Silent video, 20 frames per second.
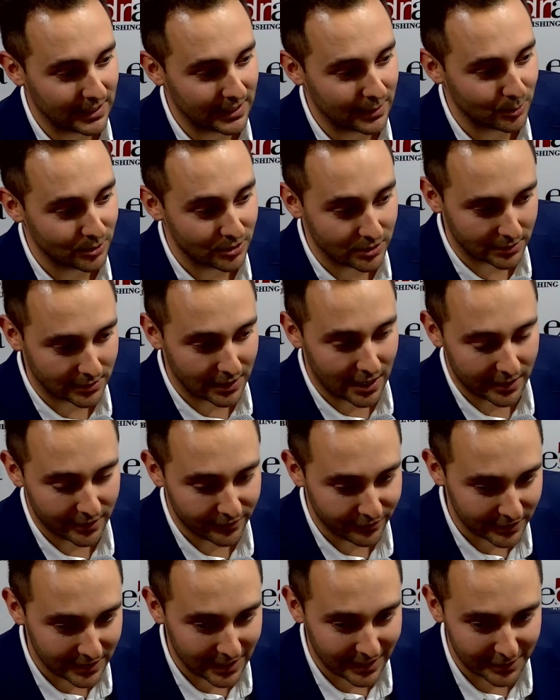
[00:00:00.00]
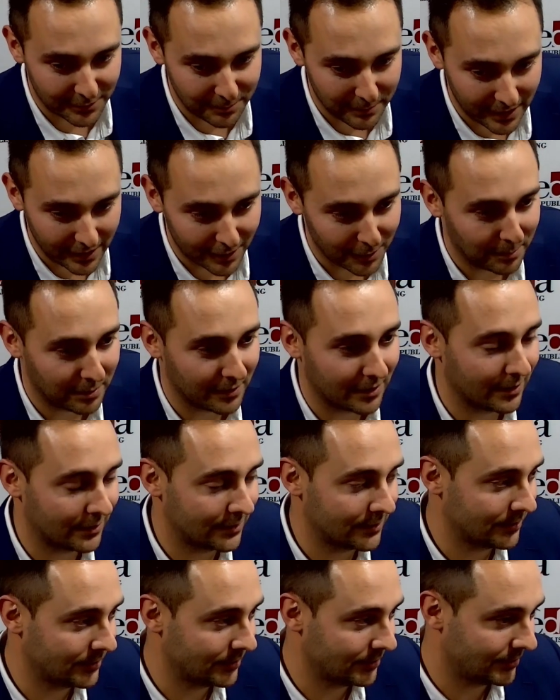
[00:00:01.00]
It was a kind of a nightmare,
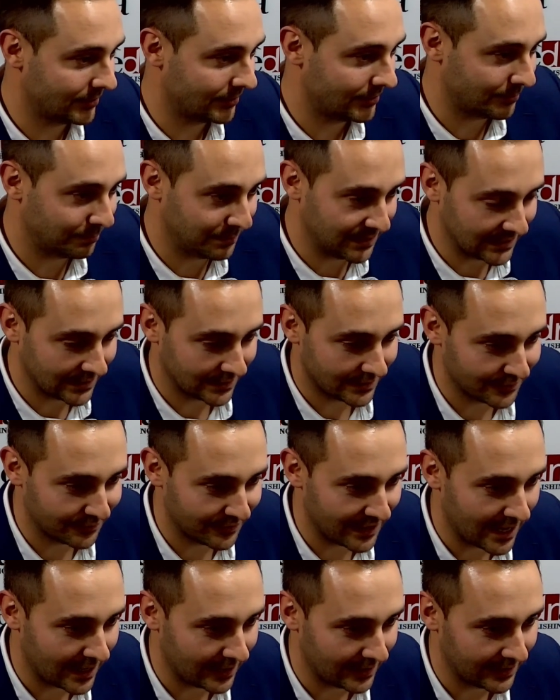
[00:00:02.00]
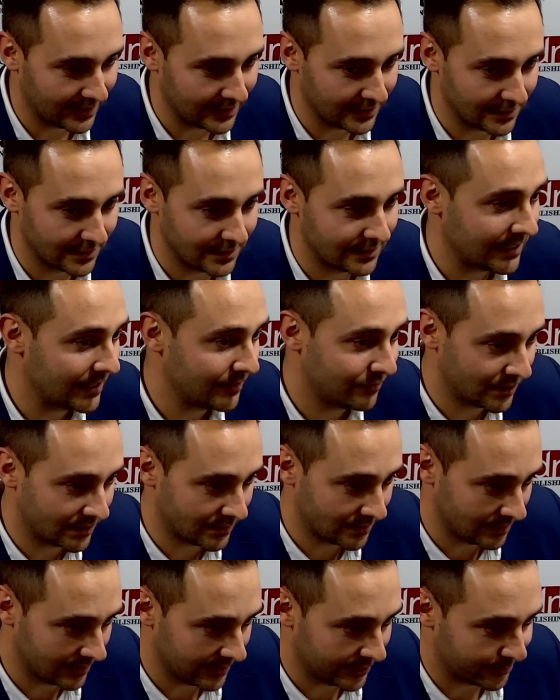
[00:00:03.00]
but because of that, it saved
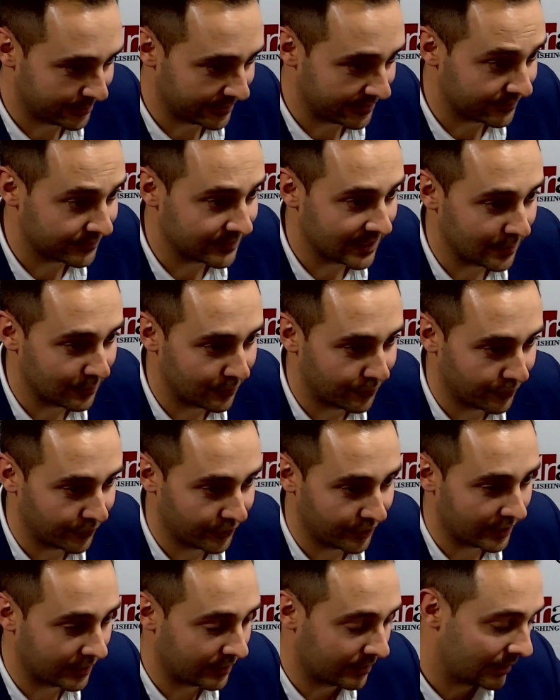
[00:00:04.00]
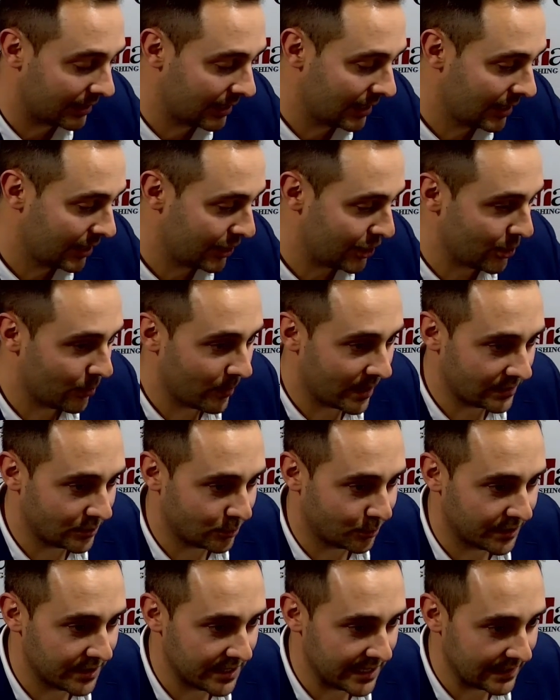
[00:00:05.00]
us a little bit of time for the US
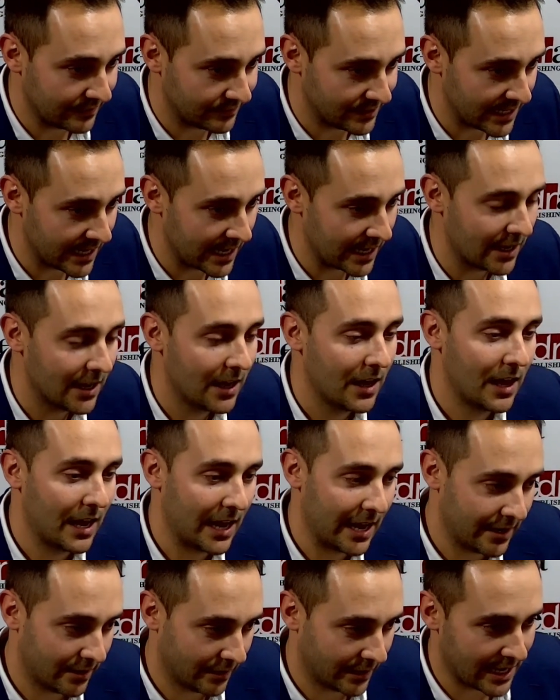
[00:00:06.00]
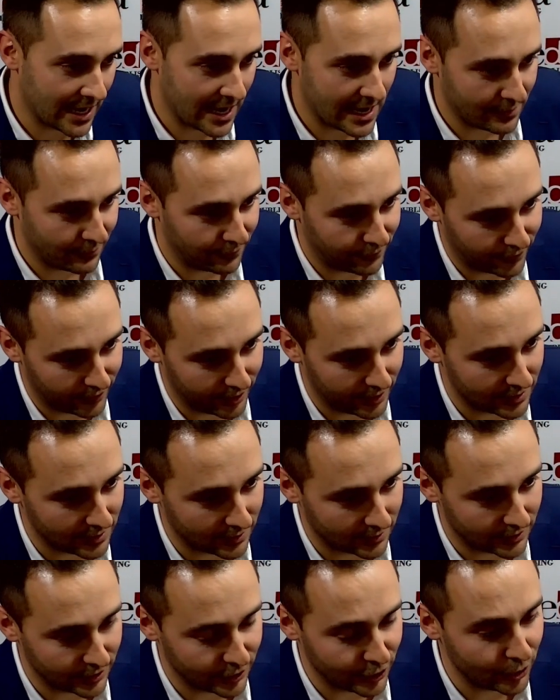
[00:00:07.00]
with the FDA, and again for
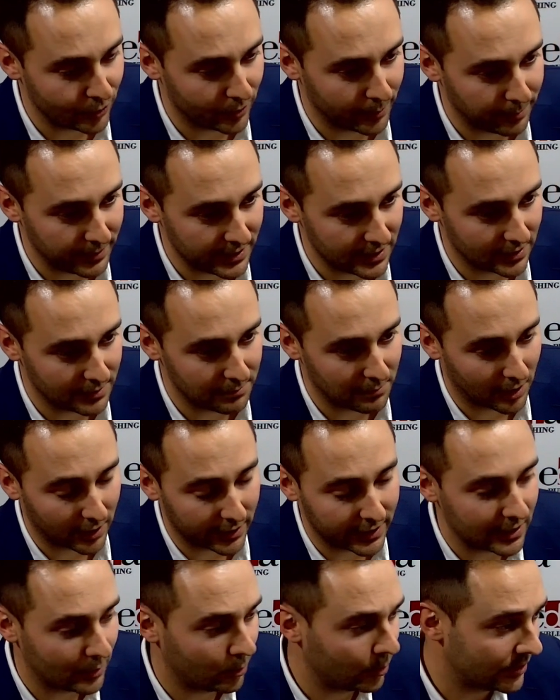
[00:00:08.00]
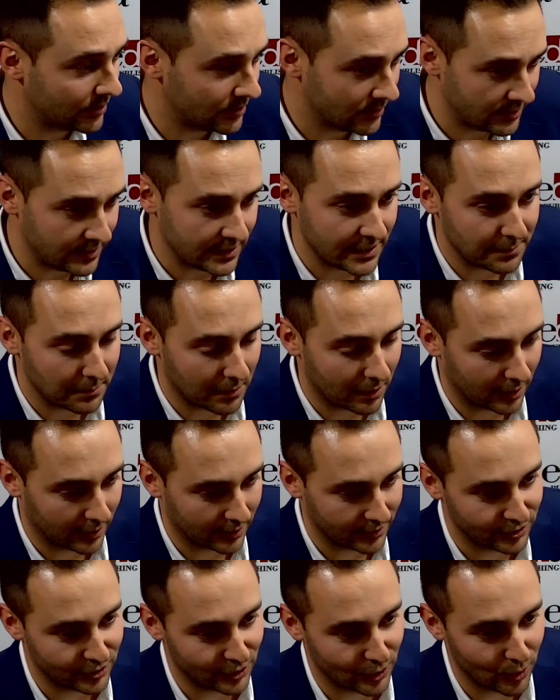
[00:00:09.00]
the European market with the CE mark.
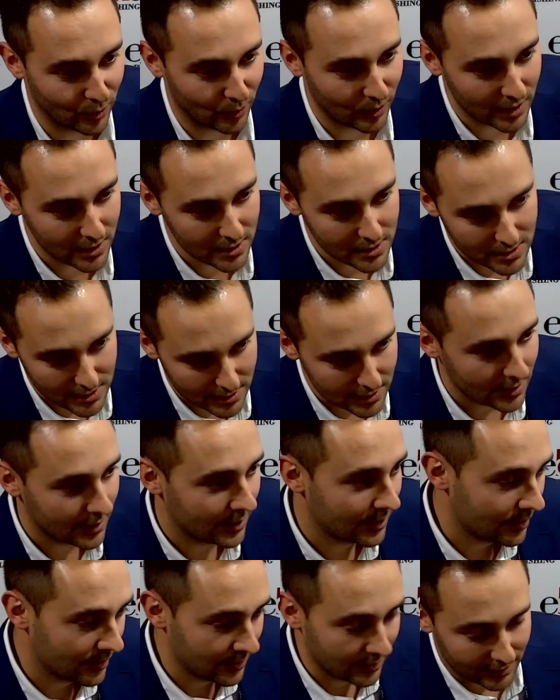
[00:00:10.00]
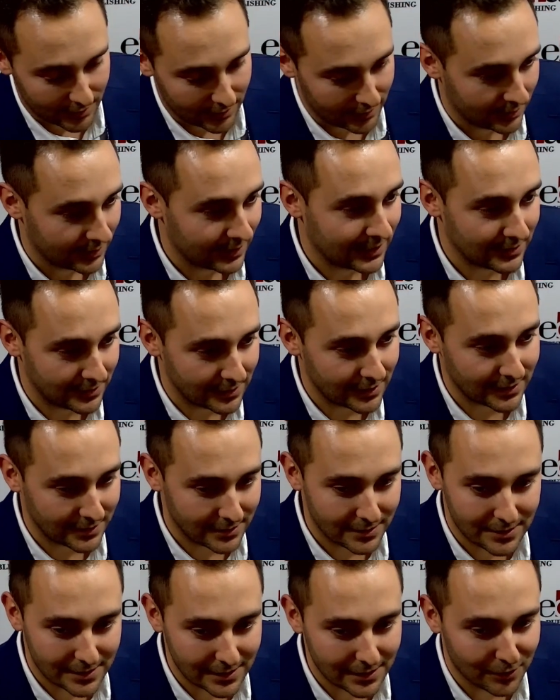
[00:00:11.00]
So it's
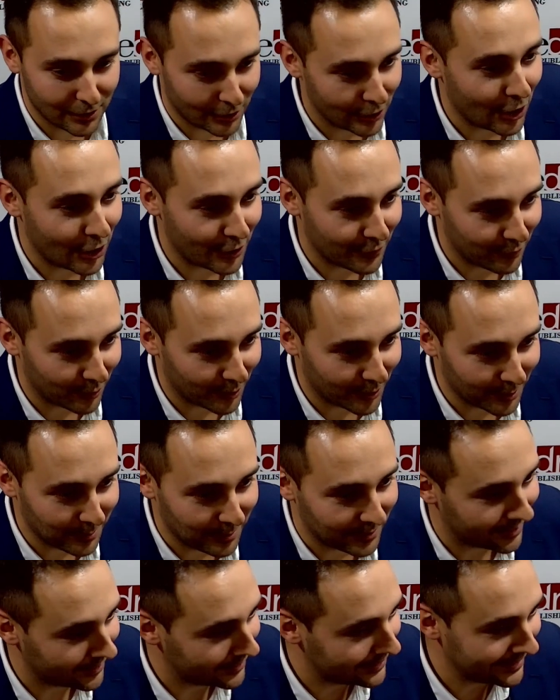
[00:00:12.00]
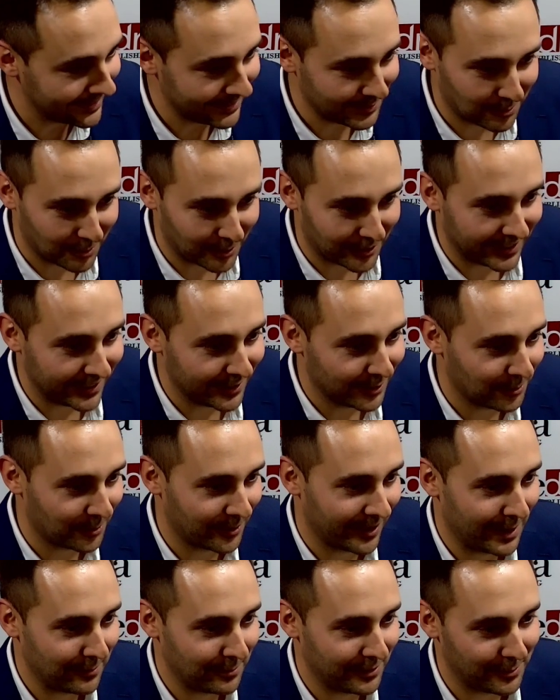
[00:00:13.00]
still a lot of work, but hey, we're here, we're
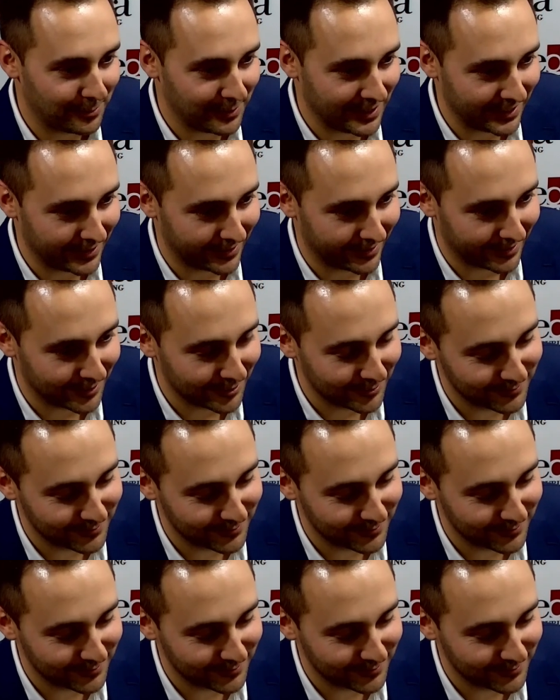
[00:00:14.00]
happy to be here.